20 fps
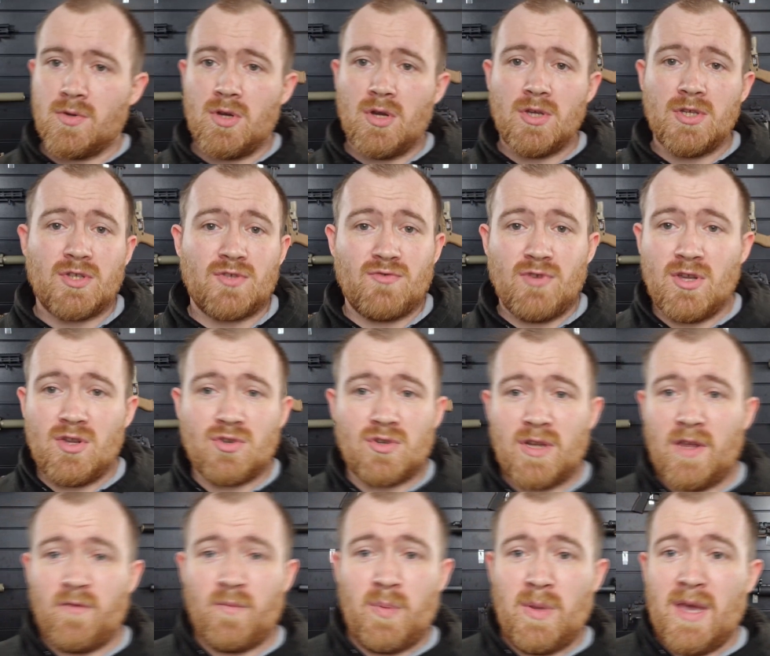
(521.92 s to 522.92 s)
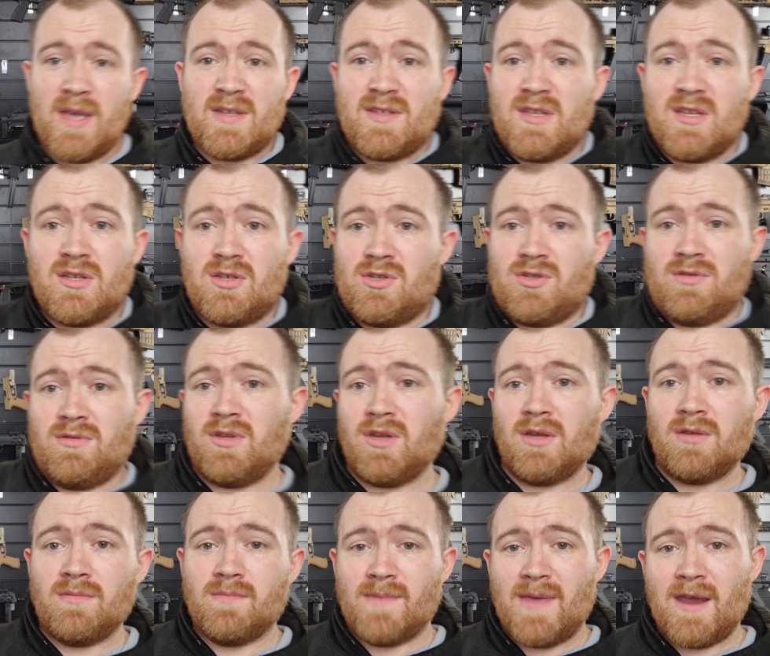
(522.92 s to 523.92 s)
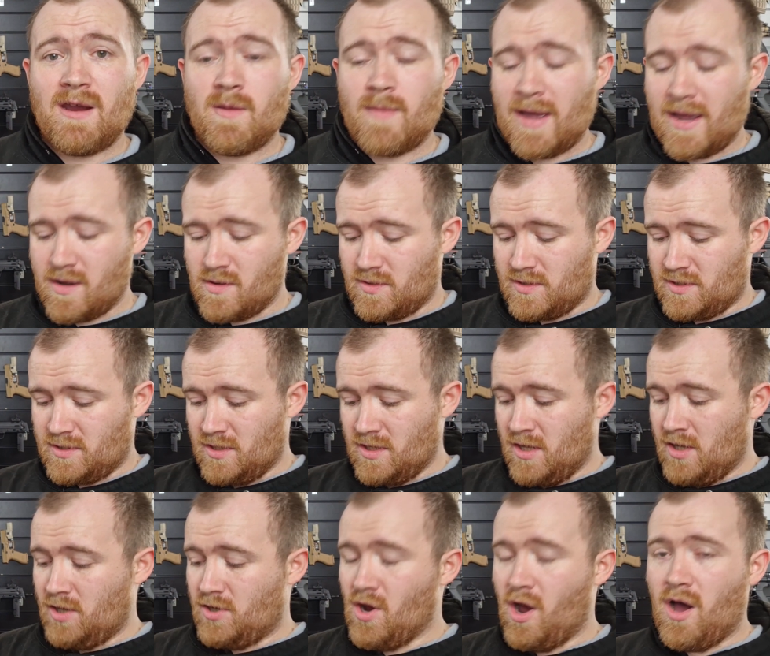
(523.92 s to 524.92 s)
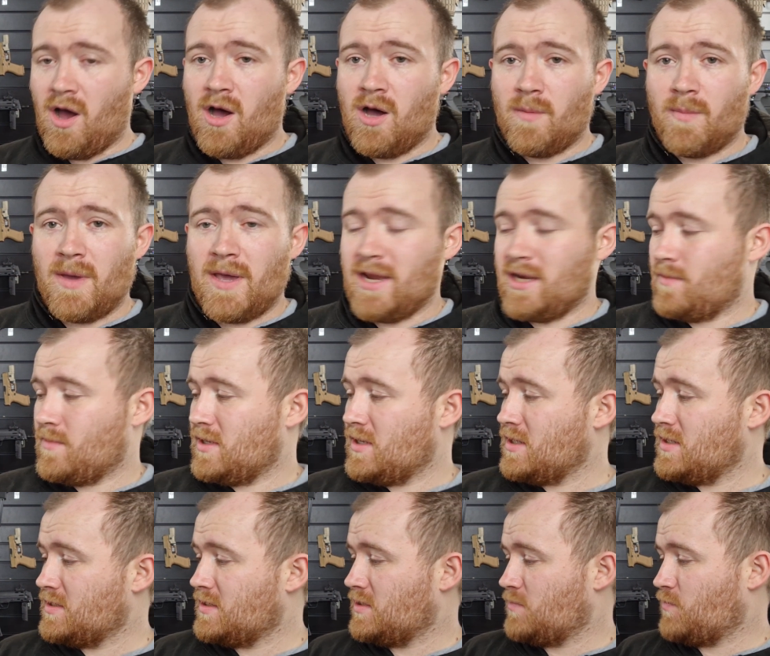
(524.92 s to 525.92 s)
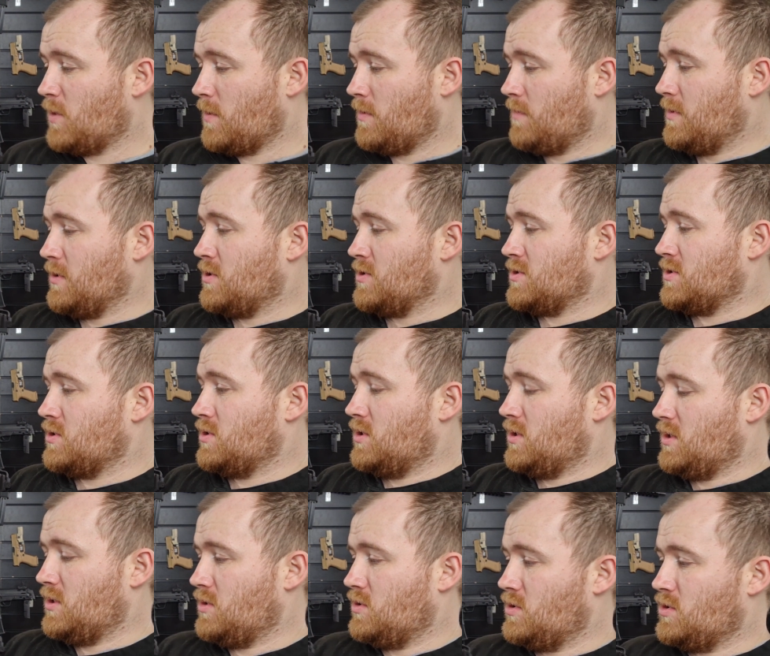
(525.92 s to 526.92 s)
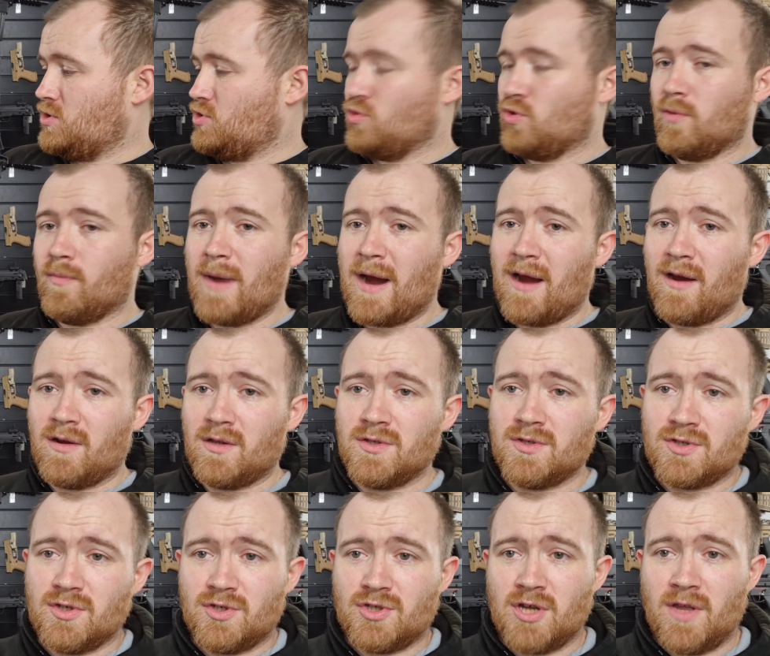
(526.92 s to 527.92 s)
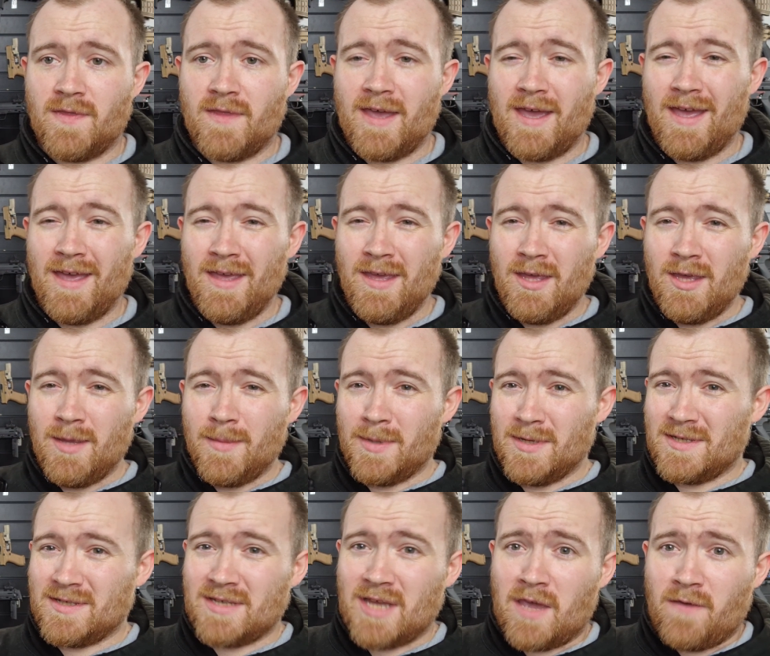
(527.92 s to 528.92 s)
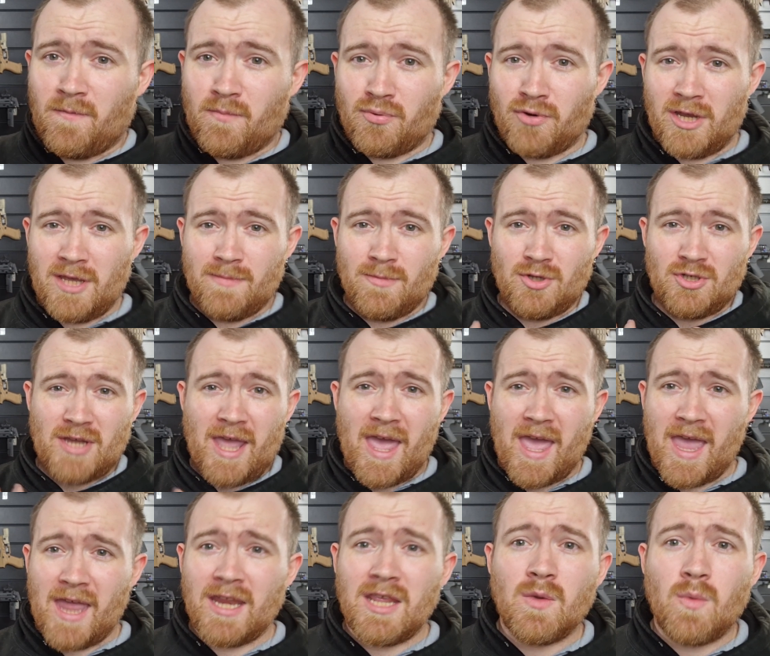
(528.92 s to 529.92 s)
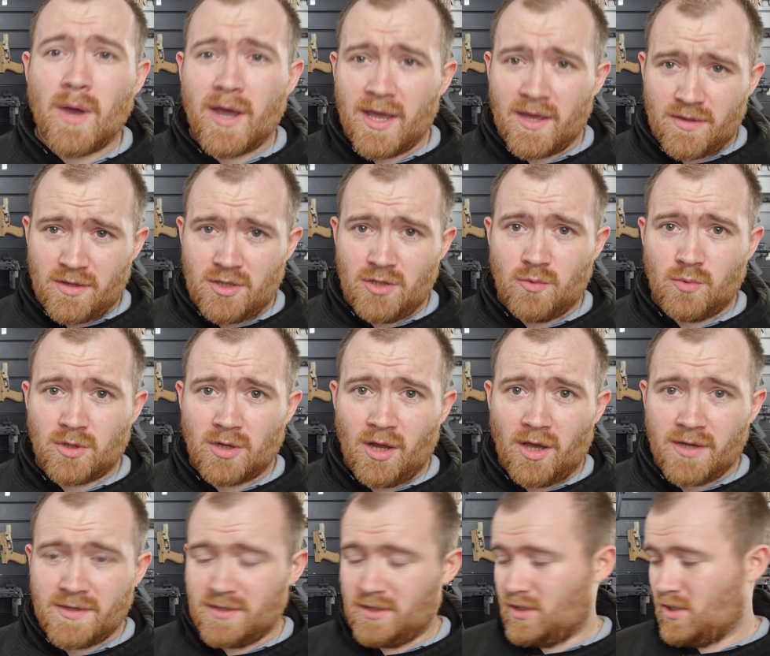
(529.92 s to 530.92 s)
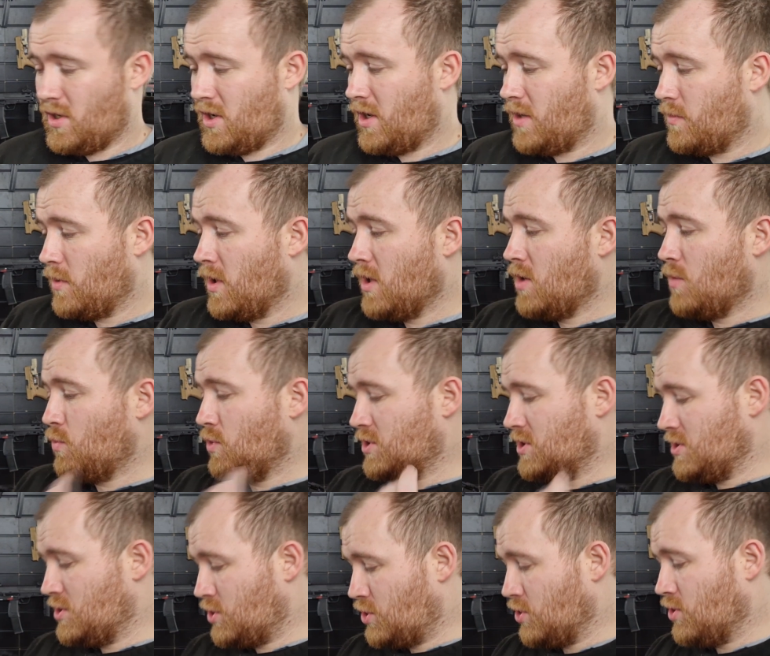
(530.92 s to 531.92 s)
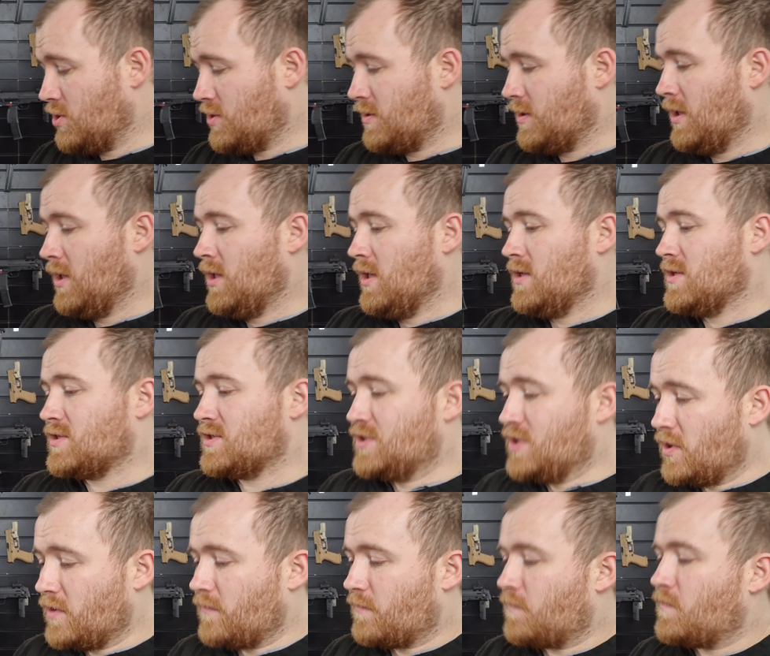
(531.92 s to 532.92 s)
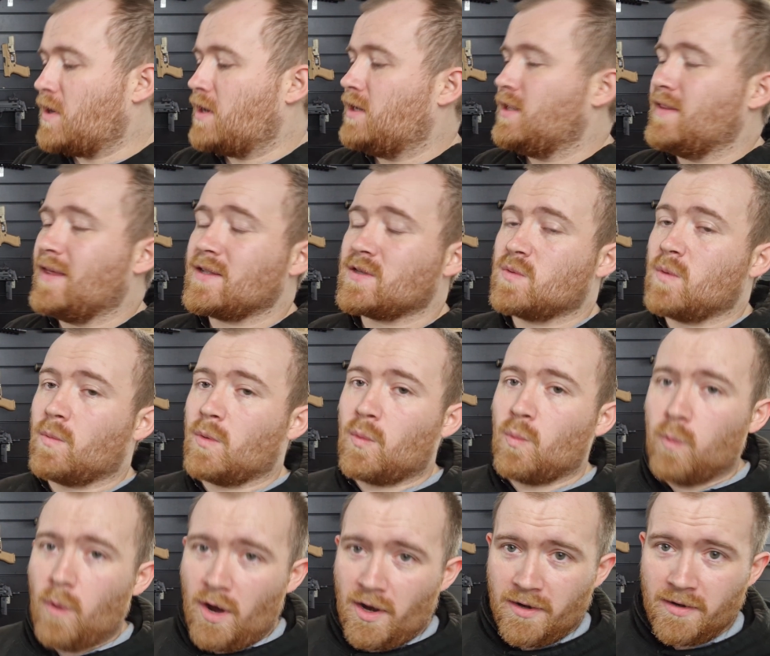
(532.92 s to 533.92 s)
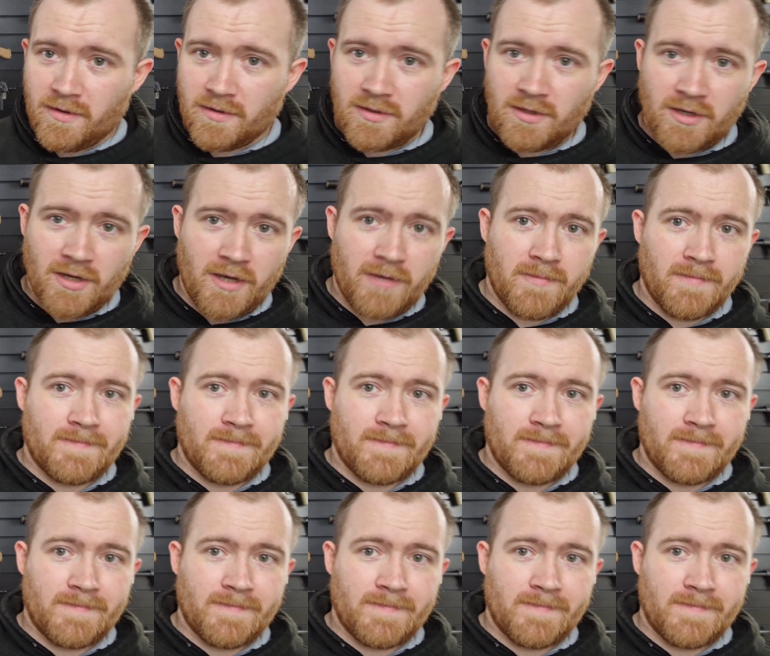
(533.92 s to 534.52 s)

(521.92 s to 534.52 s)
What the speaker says: nice 300 FPS-ish, you know, thereabouts. Not hot by any means. It's probably because of the short barrel and such on there, but safe pretty much anywhere that you would like to go, which is good. Sight friendly, that's what we want, you know.